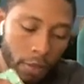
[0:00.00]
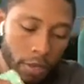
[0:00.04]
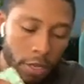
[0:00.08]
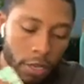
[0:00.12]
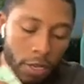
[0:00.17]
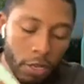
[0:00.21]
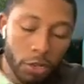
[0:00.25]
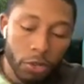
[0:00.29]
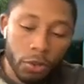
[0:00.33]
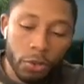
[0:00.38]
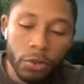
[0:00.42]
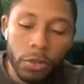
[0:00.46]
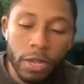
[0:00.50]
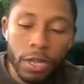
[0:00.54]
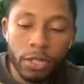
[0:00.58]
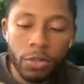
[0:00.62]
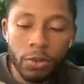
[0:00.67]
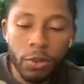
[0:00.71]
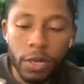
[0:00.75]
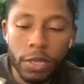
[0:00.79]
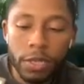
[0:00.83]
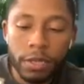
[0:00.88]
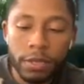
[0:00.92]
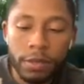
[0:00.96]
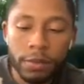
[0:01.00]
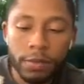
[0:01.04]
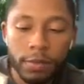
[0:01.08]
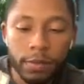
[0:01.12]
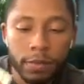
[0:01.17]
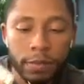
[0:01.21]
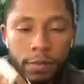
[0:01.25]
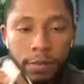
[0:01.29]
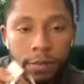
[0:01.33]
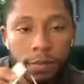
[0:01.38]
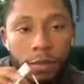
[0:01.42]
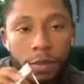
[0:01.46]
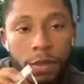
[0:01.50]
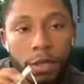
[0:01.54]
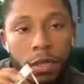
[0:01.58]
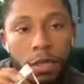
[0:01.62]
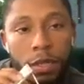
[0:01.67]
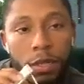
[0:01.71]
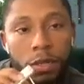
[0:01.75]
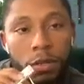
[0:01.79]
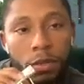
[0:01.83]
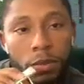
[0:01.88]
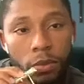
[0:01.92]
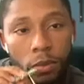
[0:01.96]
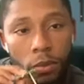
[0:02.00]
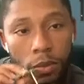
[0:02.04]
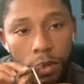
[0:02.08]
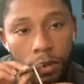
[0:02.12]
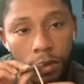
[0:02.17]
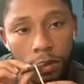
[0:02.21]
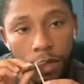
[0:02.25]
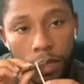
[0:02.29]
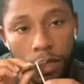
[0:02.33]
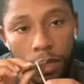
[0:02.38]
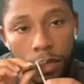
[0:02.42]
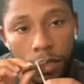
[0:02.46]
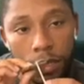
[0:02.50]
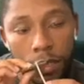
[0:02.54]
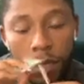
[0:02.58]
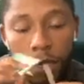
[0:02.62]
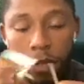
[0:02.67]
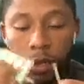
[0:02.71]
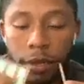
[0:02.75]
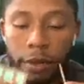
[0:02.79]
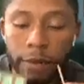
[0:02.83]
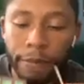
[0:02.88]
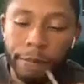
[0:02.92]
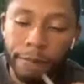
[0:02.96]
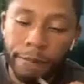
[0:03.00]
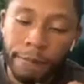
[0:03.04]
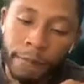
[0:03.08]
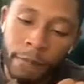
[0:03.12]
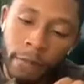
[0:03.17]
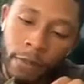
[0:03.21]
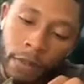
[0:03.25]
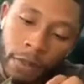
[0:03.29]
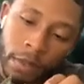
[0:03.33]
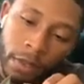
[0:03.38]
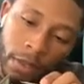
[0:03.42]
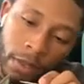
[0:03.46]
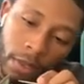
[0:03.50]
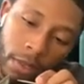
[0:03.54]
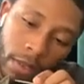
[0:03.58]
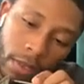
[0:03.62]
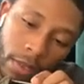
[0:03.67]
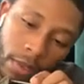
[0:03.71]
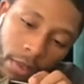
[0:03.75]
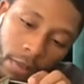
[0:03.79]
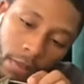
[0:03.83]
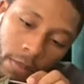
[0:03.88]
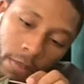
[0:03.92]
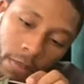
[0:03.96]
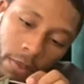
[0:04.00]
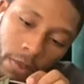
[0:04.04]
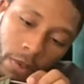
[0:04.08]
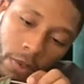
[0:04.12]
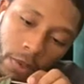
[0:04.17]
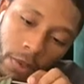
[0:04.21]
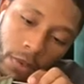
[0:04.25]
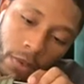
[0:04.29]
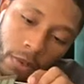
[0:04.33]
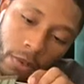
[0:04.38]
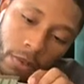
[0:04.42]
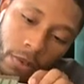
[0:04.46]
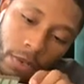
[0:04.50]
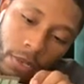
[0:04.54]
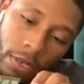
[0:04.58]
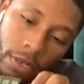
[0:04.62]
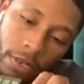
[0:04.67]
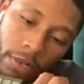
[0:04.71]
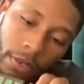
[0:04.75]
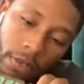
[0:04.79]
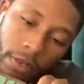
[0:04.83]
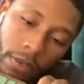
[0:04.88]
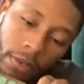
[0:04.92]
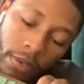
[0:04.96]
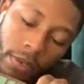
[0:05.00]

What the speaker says: And you do that twice. And then one on the other side here. Poke a hole there.